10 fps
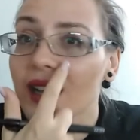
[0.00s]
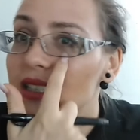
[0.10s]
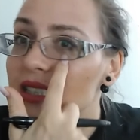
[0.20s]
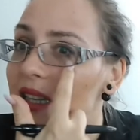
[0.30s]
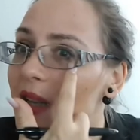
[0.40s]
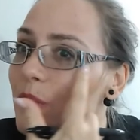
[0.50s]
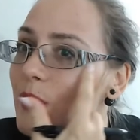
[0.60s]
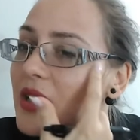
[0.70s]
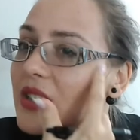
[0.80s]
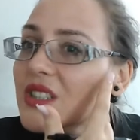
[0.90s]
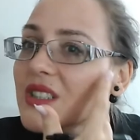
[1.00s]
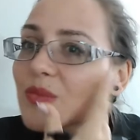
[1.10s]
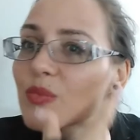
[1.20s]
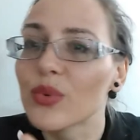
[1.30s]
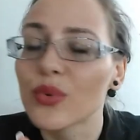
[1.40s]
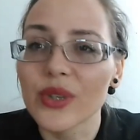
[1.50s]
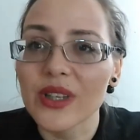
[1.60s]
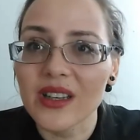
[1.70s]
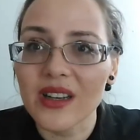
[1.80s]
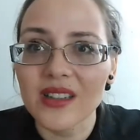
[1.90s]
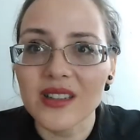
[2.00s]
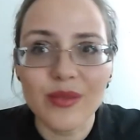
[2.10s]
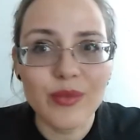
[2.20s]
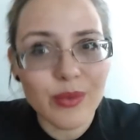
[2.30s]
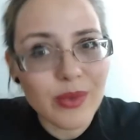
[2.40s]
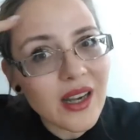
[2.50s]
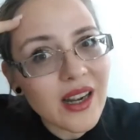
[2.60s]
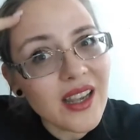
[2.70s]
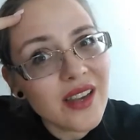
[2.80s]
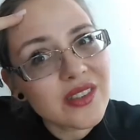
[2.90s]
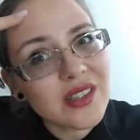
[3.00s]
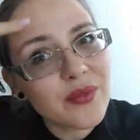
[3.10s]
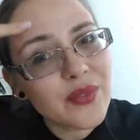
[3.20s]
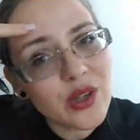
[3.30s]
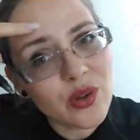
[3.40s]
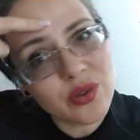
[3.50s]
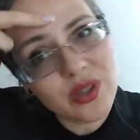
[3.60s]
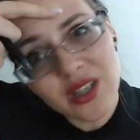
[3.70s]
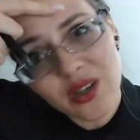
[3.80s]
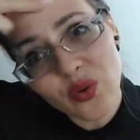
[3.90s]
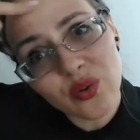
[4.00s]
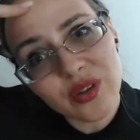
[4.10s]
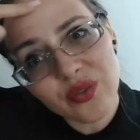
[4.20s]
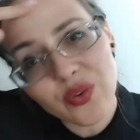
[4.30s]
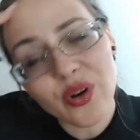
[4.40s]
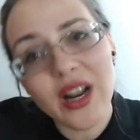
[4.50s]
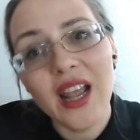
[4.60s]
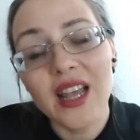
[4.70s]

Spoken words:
didn't sleep much. It's blue here under. Maybe I have something here on the floor.